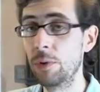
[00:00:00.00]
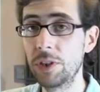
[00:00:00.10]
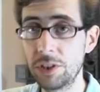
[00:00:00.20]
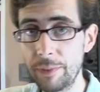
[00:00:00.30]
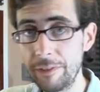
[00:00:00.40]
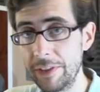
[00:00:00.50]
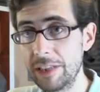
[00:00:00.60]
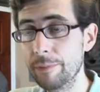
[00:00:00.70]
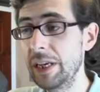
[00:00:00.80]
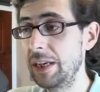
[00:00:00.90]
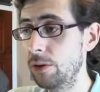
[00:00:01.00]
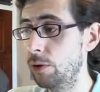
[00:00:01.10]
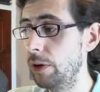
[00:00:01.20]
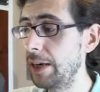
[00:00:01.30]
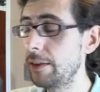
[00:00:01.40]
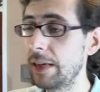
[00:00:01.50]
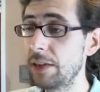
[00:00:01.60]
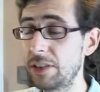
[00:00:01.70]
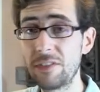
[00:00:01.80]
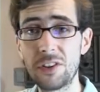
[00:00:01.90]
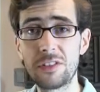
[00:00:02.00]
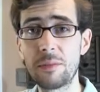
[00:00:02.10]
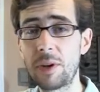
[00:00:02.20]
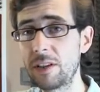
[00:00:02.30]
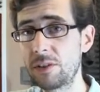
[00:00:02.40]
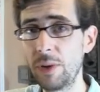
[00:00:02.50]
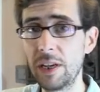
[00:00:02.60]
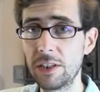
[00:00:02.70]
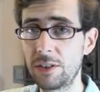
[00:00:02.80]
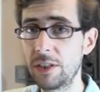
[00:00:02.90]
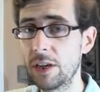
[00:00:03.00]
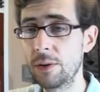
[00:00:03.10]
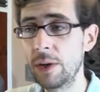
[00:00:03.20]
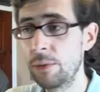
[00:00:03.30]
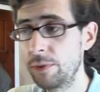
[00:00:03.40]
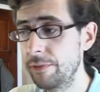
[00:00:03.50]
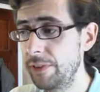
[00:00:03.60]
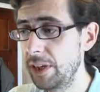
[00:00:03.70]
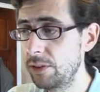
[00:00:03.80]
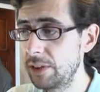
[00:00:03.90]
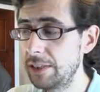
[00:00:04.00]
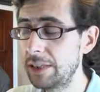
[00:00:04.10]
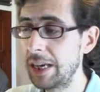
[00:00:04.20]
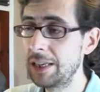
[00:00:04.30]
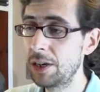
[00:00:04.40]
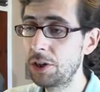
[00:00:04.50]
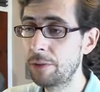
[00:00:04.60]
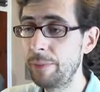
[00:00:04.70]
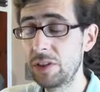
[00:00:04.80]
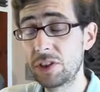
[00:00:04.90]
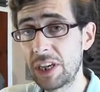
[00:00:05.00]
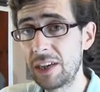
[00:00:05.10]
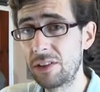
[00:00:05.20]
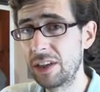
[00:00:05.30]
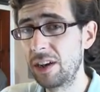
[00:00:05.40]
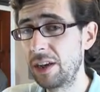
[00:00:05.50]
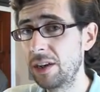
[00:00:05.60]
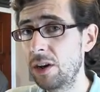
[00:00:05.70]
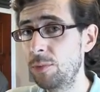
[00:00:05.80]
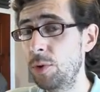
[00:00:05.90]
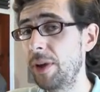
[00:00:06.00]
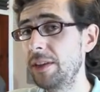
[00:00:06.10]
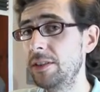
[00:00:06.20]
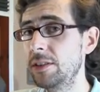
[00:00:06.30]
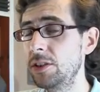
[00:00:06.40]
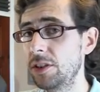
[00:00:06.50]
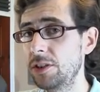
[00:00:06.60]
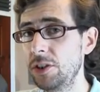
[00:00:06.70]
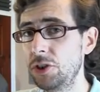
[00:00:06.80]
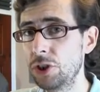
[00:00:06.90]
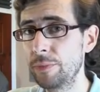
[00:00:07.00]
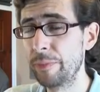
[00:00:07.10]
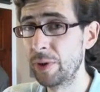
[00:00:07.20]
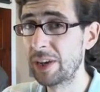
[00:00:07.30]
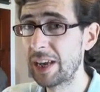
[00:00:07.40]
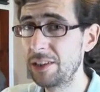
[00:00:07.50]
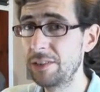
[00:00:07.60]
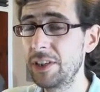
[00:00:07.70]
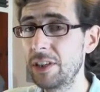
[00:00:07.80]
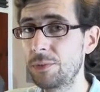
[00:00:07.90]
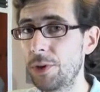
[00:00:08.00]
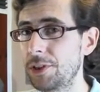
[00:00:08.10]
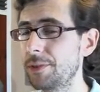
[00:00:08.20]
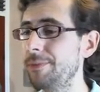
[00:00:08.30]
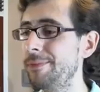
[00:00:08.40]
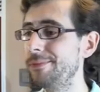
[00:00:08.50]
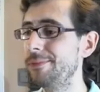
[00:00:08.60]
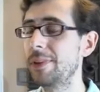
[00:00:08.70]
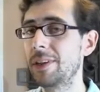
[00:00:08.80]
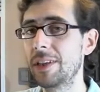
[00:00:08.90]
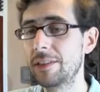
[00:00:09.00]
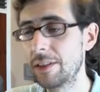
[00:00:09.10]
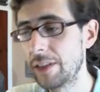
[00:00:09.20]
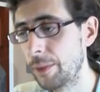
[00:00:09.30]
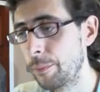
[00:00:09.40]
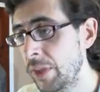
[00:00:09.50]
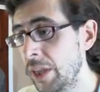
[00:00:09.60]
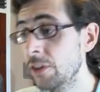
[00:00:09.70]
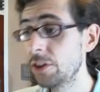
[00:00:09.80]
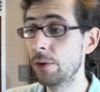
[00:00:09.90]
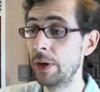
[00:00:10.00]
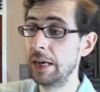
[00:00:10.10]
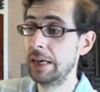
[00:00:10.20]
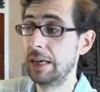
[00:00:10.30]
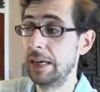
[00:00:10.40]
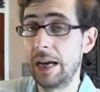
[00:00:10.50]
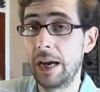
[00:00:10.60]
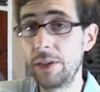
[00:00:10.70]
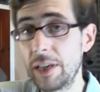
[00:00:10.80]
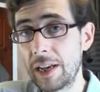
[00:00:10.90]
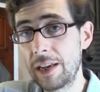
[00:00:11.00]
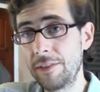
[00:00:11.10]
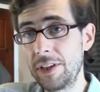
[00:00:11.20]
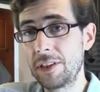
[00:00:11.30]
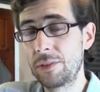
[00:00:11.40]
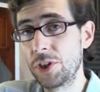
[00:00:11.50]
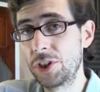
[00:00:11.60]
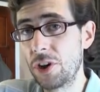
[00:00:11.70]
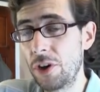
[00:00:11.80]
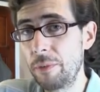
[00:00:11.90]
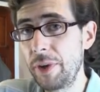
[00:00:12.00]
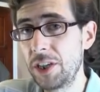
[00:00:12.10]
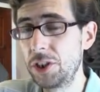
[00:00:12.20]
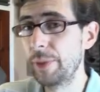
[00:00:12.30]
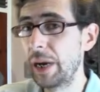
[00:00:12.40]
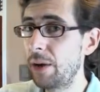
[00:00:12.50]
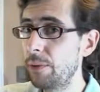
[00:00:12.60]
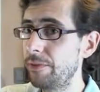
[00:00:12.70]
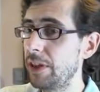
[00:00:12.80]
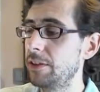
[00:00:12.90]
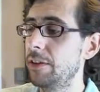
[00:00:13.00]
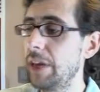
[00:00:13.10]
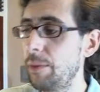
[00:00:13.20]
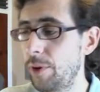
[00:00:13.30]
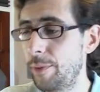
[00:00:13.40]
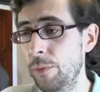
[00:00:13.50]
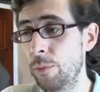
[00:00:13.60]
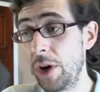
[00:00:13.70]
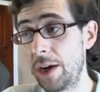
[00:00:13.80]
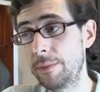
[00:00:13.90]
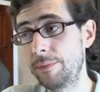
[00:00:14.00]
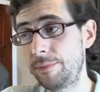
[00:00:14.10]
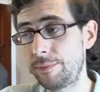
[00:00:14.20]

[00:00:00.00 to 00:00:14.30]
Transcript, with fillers: what used to be VidMe or anything else, even on something like Twitch, you know, with the VODs. You know, you can build a channel in a, in a lot more places than just YouTube, but getting your videos watched, hmm, that's the thing. So, how are you going to get your videos watched on PeerTube? How have they solved that problem? Well,